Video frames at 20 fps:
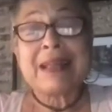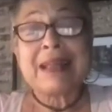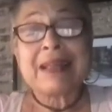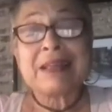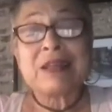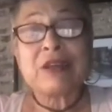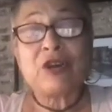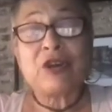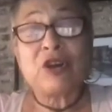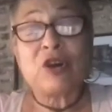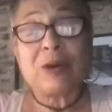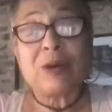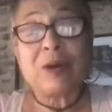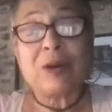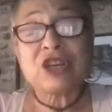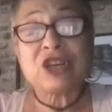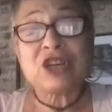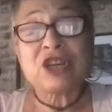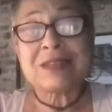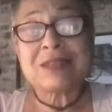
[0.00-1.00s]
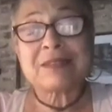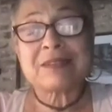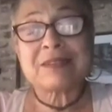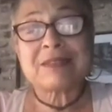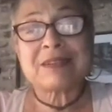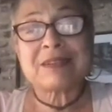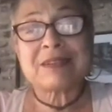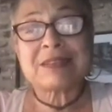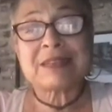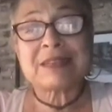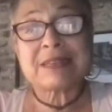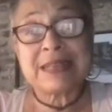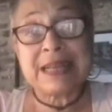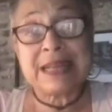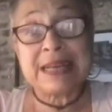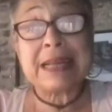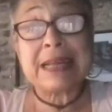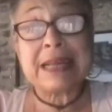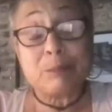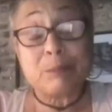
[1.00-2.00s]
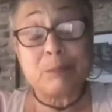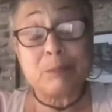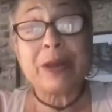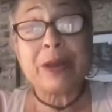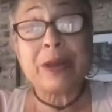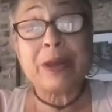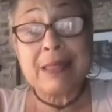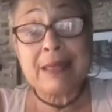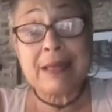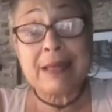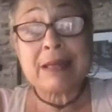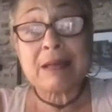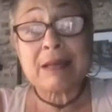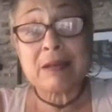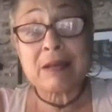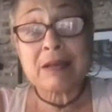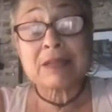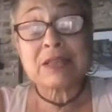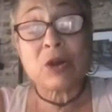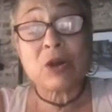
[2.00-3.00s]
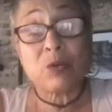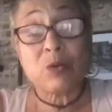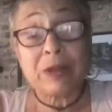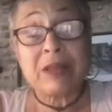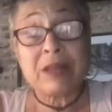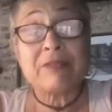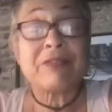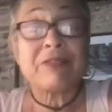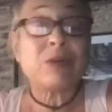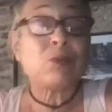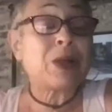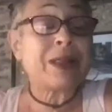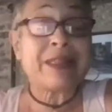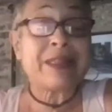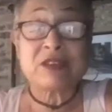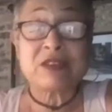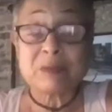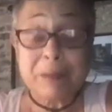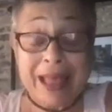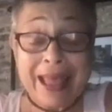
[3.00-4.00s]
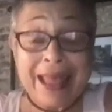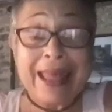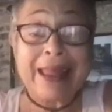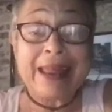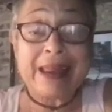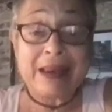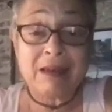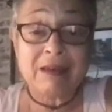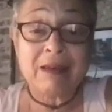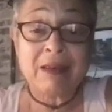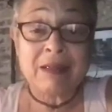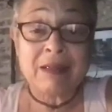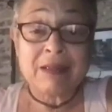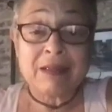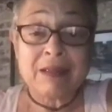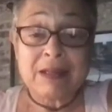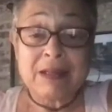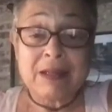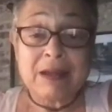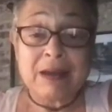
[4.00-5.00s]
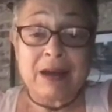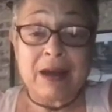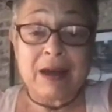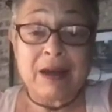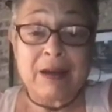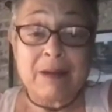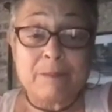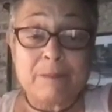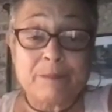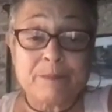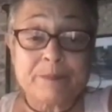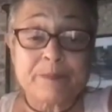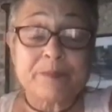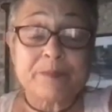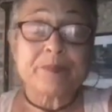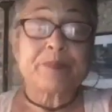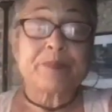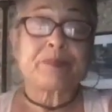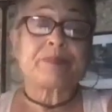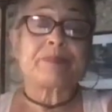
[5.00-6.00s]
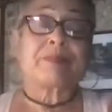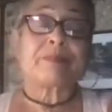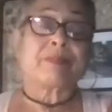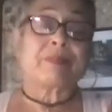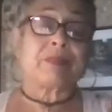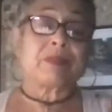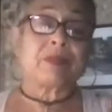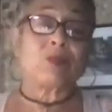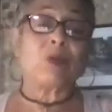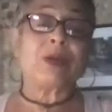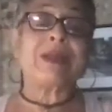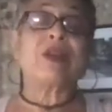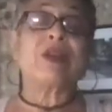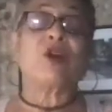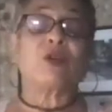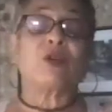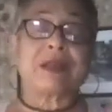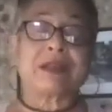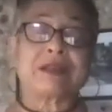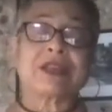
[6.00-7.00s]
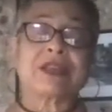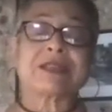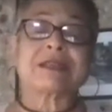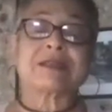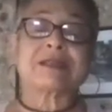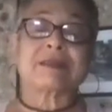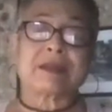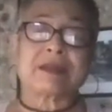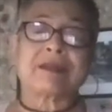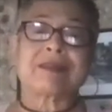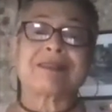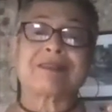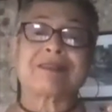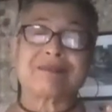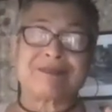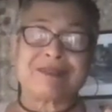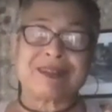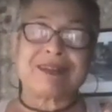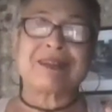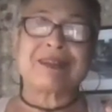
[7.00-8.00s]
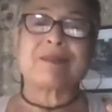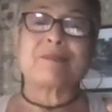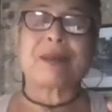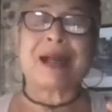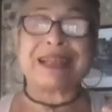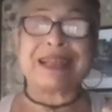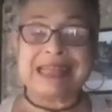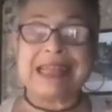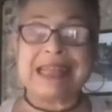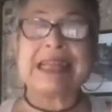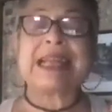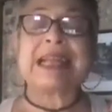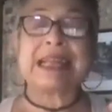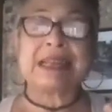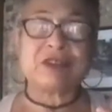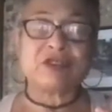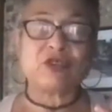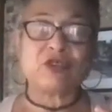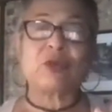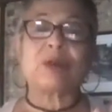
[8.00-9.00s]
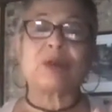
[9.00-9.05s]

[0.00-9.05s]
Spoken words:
you know, and just sitting and breathing. So even when there's pain, we know that just by leaning into